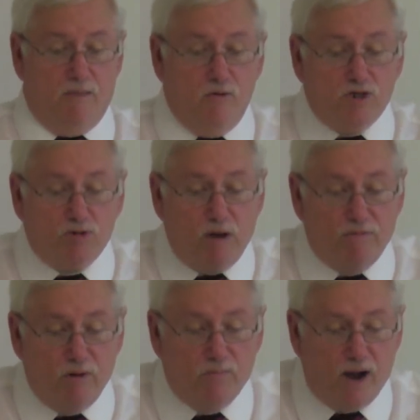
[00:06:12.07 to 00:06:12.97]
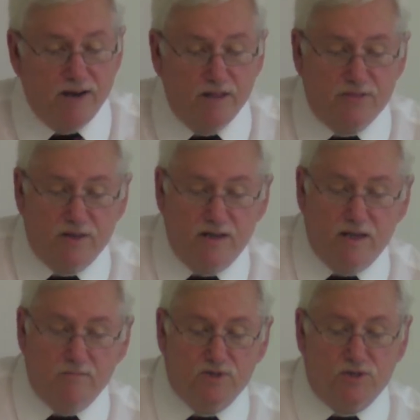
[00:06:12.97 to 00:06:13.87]
And whosoever abideth in
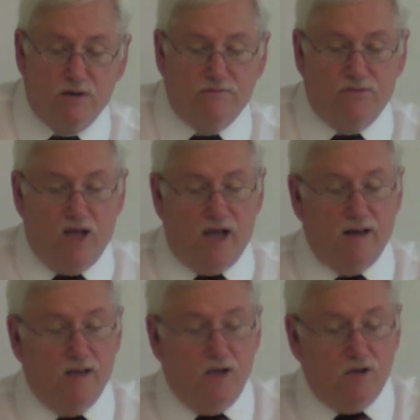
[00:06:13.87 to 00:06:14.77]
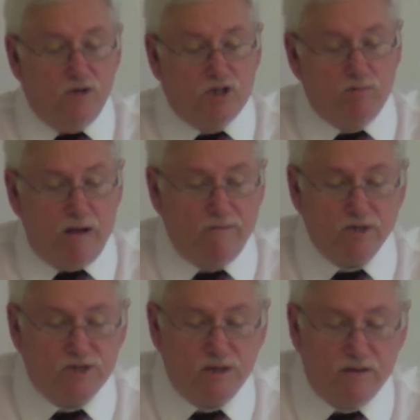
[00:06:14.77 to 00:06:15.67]
him sinneth not.
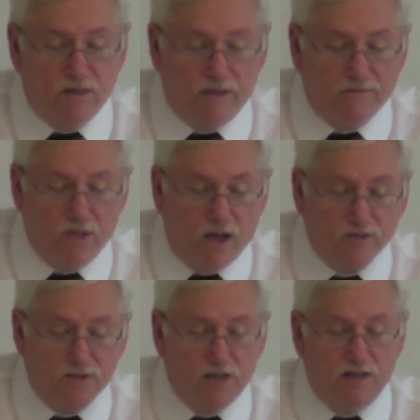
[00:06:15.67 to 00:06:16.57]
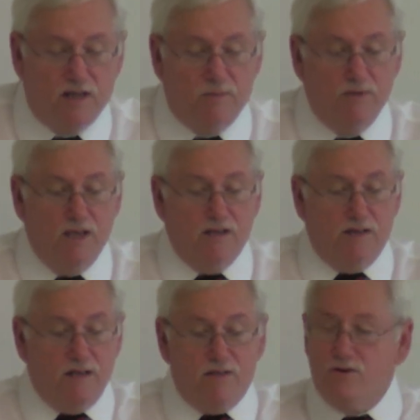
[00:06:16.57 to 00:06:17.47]
Whosoever sinneth hath not seen him,
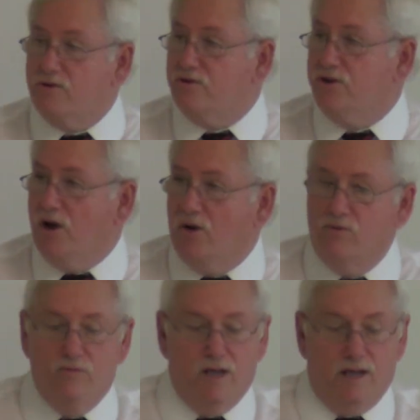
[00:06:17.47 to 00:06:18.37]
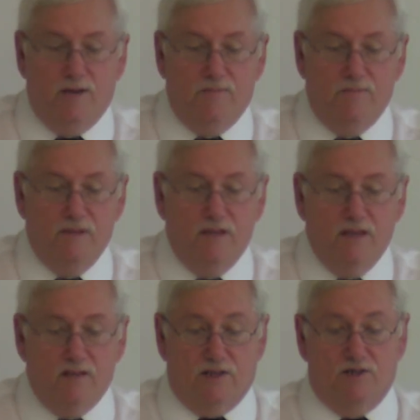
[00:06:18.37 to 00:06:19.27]
neither known him.
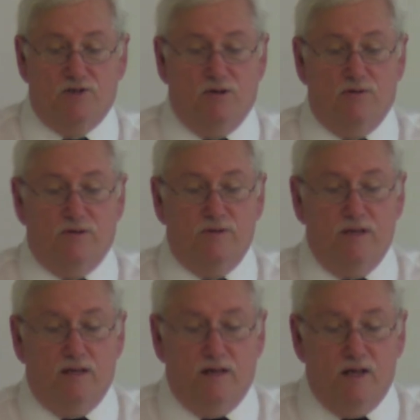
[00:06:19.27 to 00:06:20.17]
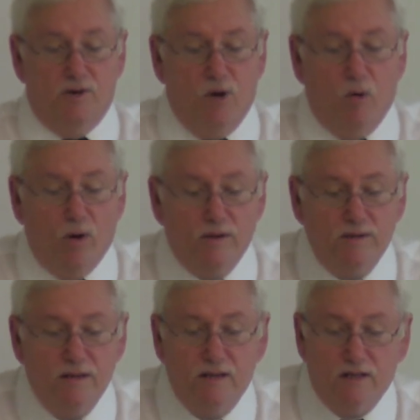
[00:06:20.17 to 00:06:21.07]
Little children, let no
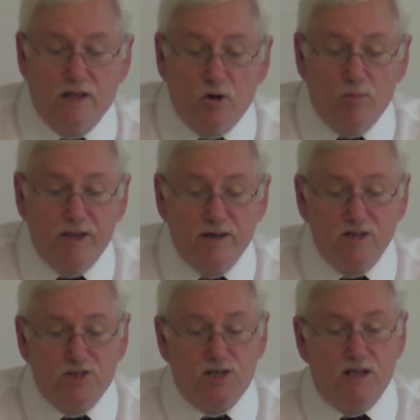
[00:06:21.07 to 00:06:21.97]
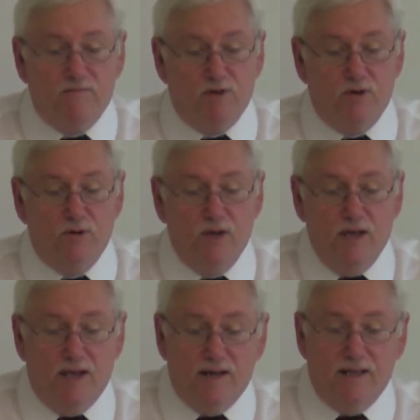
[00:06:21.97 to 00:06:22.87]
one let no man deceive you,
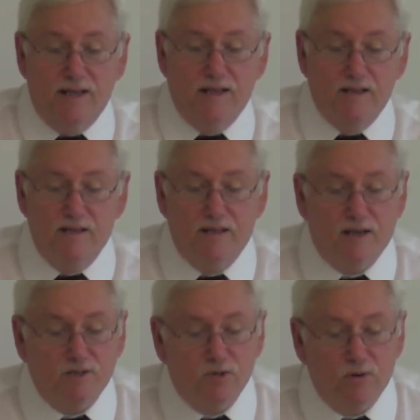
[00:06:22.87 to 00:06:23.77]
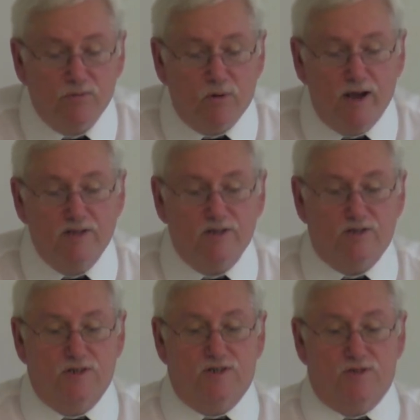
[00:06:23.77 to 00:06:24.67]
and he that doeth
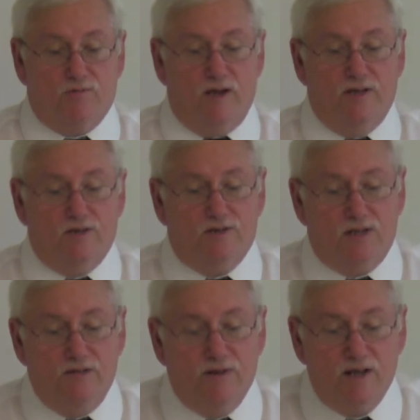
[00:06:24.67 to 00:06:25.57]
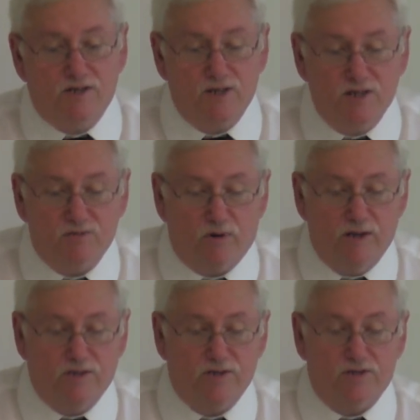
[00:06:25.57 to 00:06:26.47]
righteousness is righteous even as he is
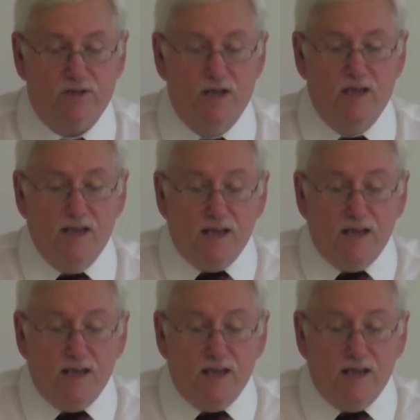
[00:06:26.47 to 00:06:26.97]
righteous.